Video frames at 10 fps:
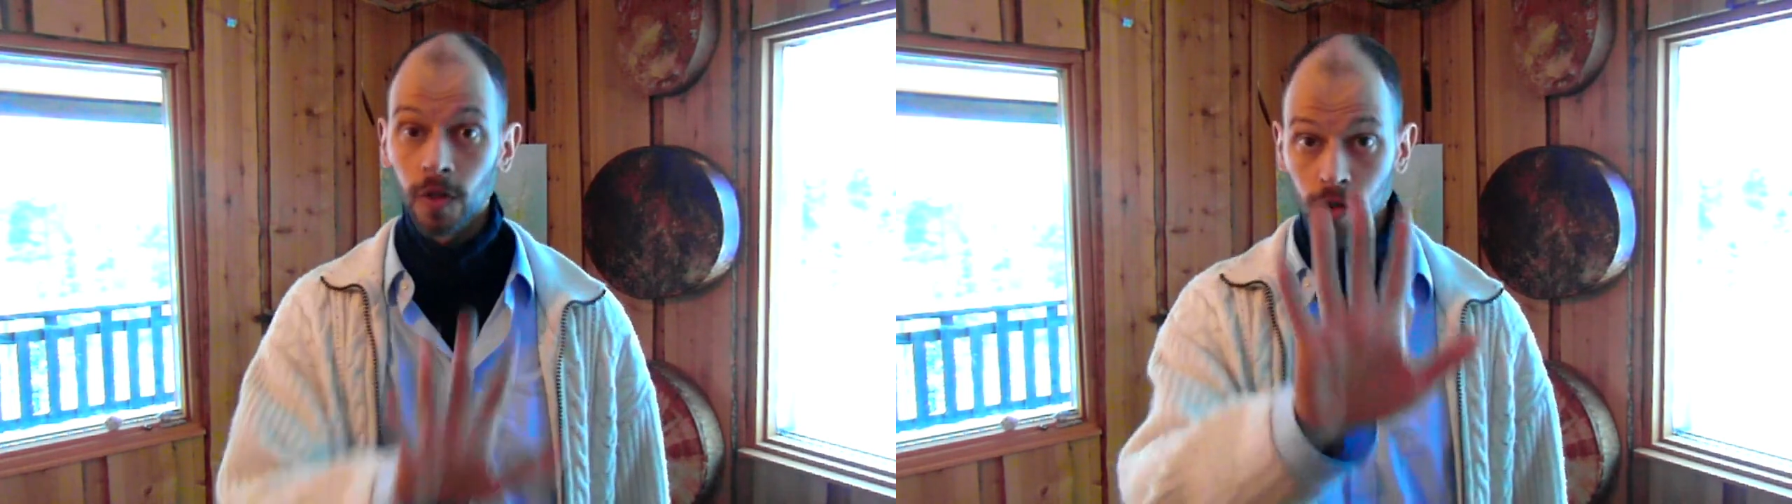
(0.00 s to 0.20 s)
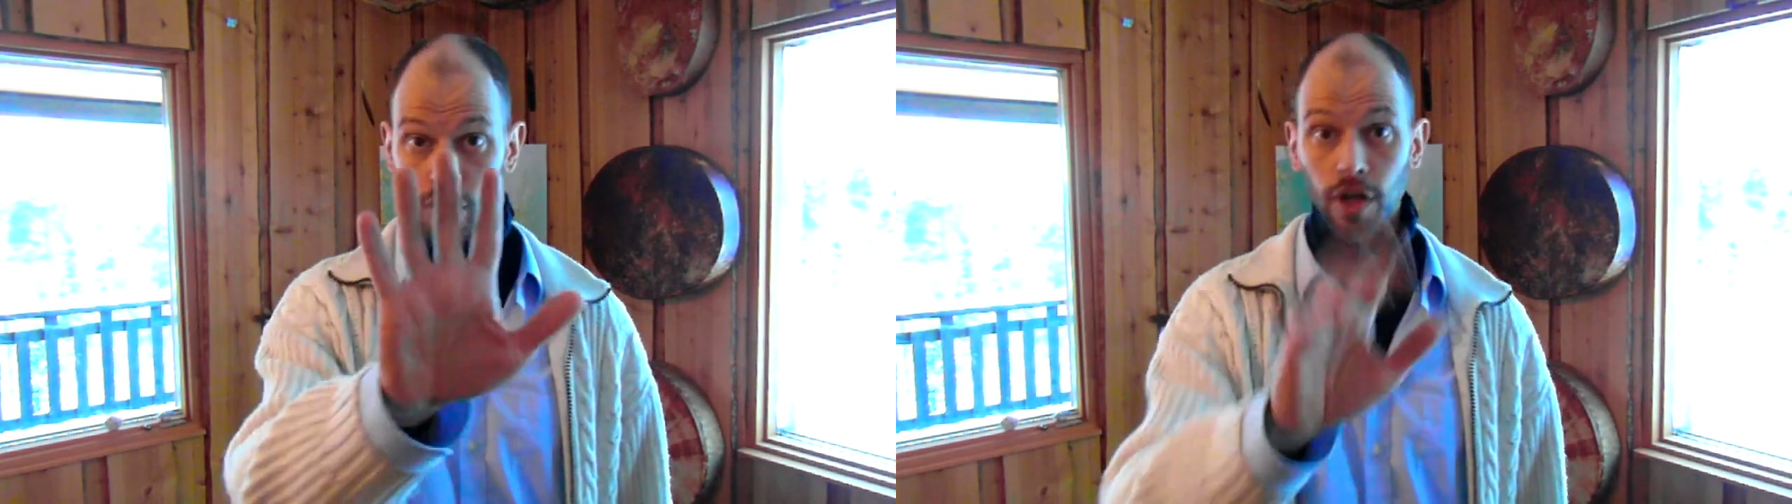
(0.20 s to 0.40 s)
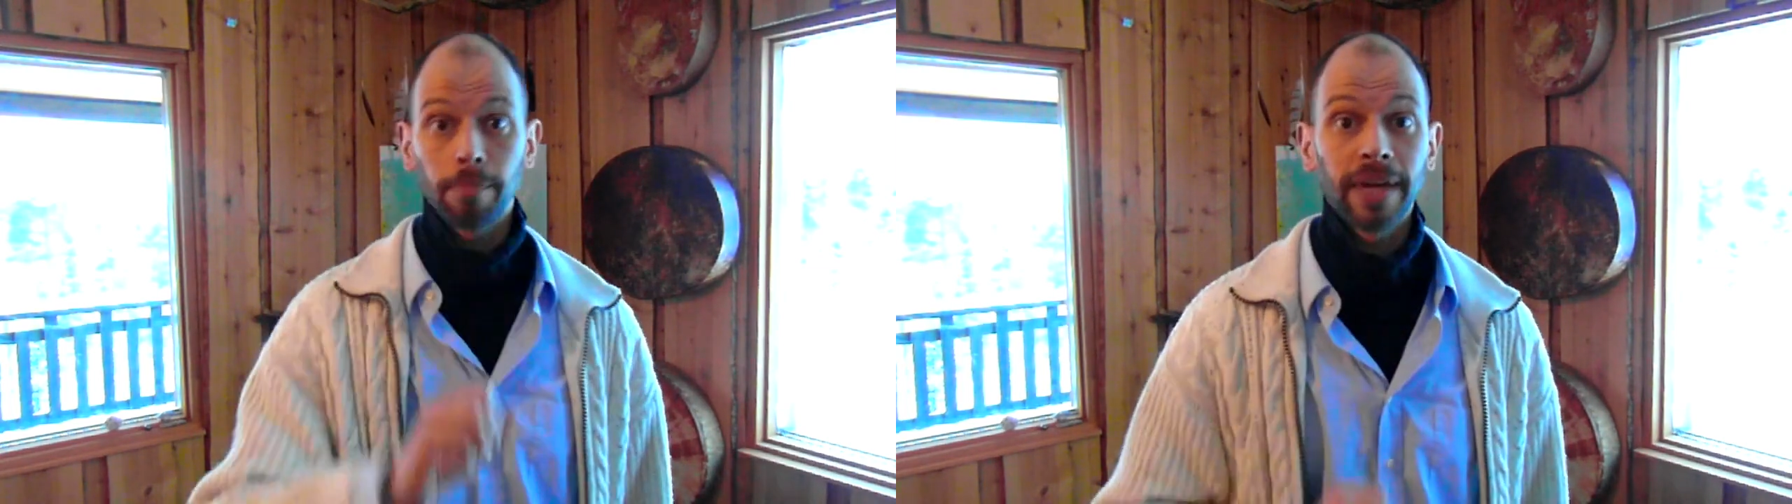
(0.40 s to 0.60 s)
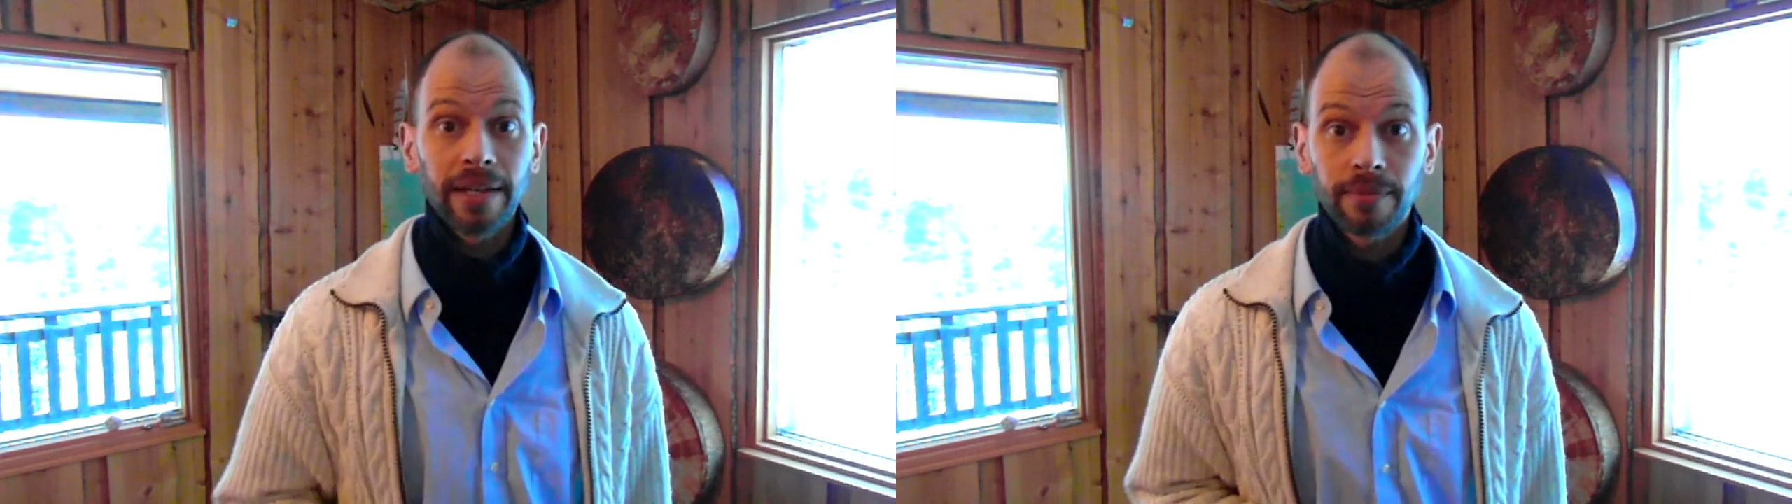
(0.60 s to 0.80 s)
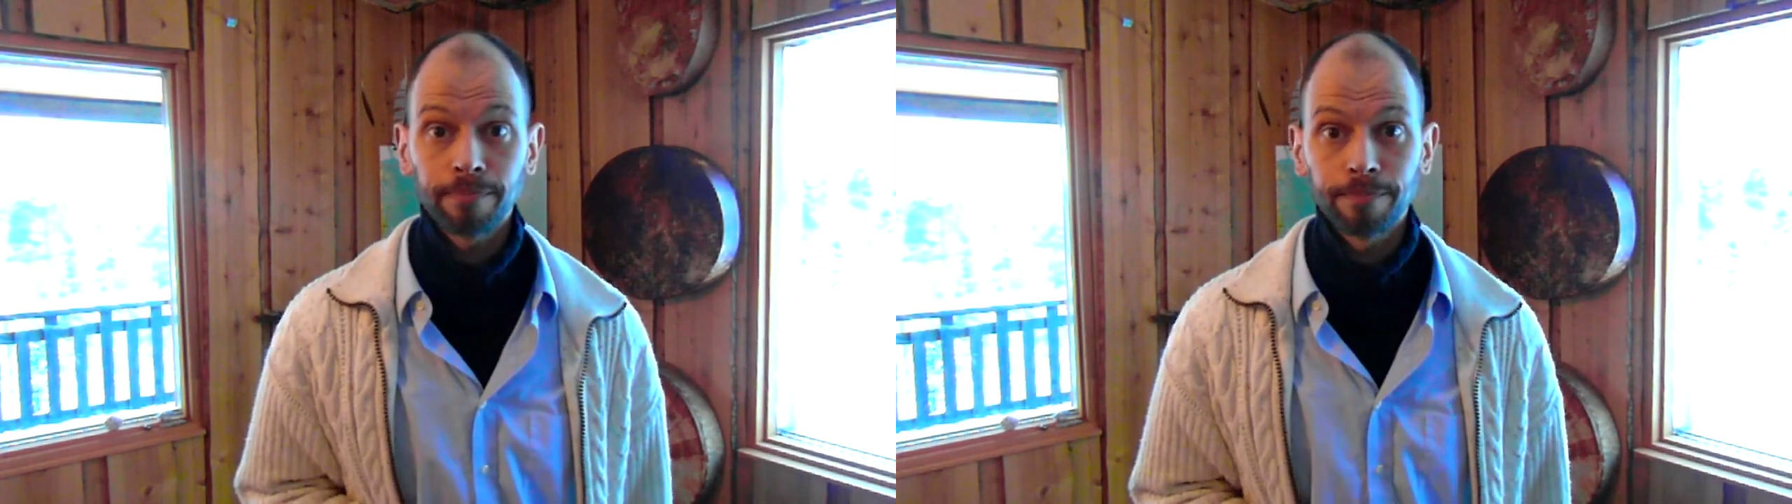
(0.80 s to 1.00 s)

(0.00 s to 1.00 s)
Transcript: Stop that.